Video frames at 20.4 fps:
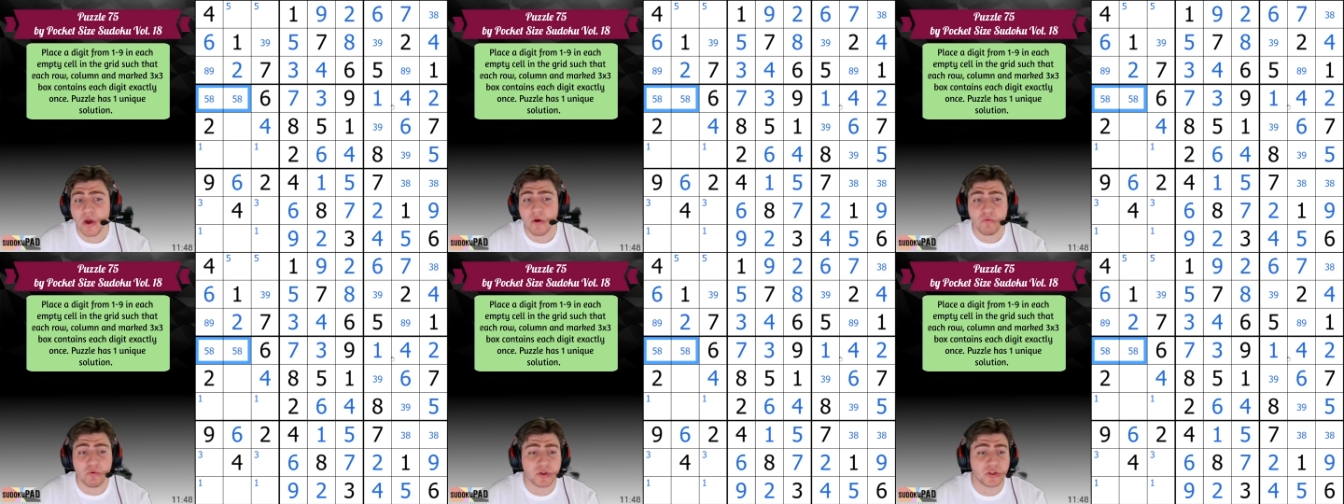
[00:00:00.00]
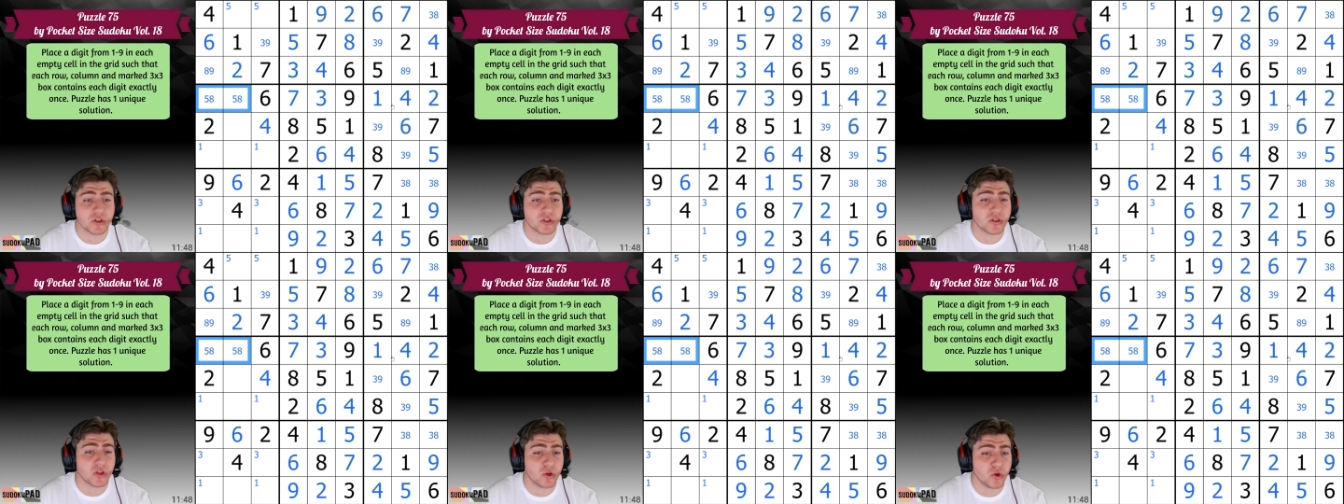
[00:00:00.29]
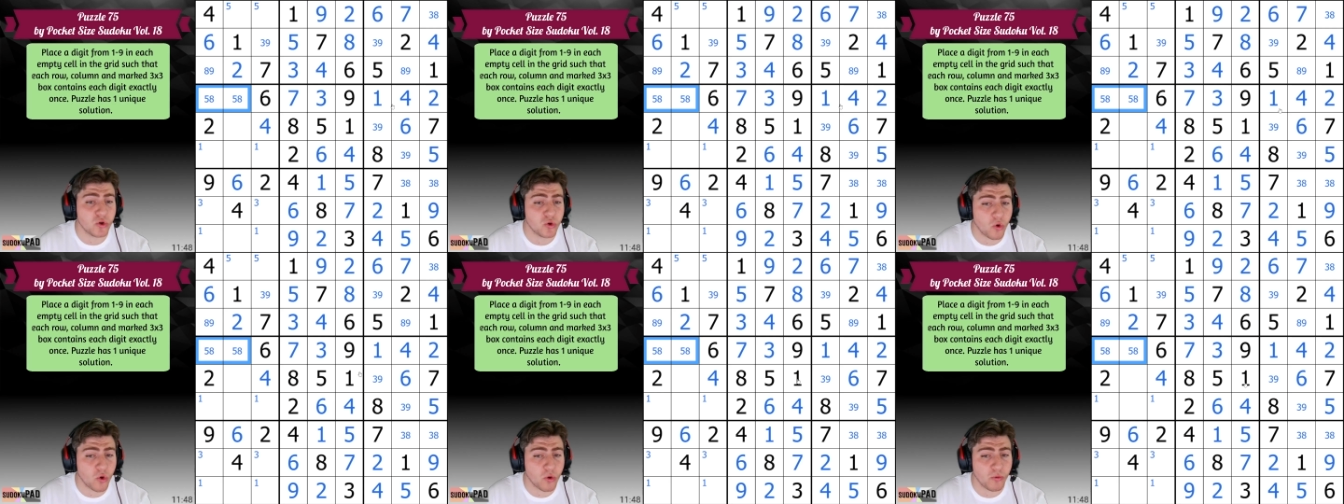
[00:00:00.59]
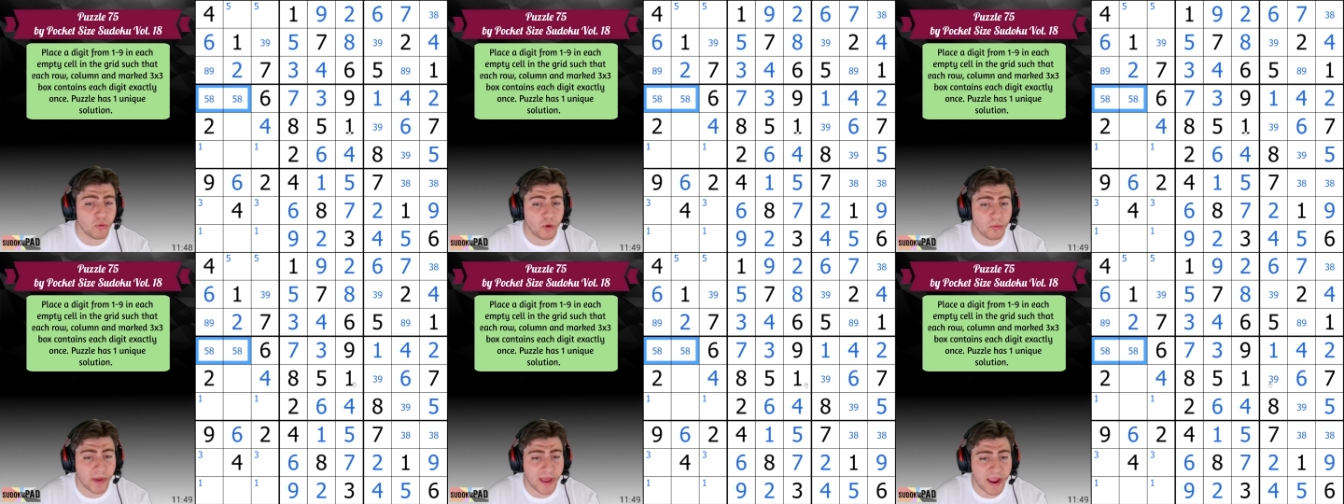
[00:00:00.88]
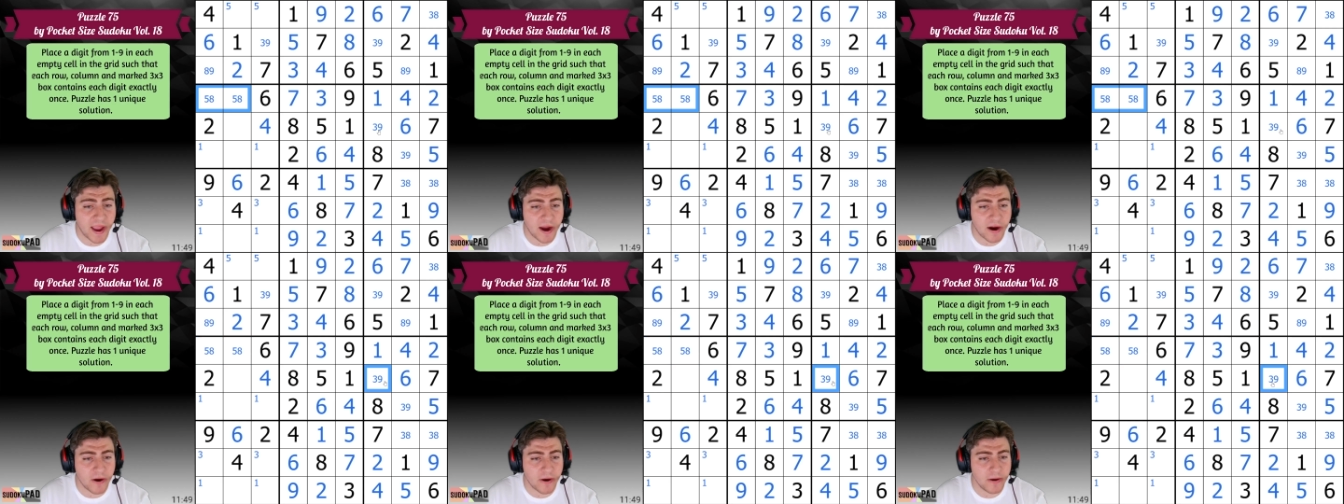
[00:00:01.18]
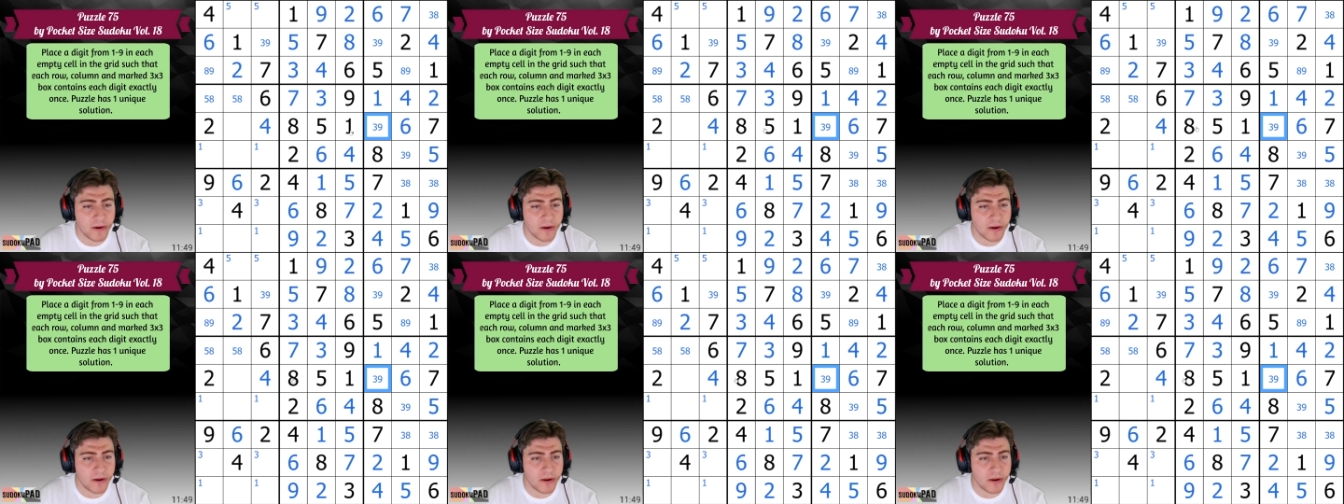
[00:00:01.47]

with just a normal pair.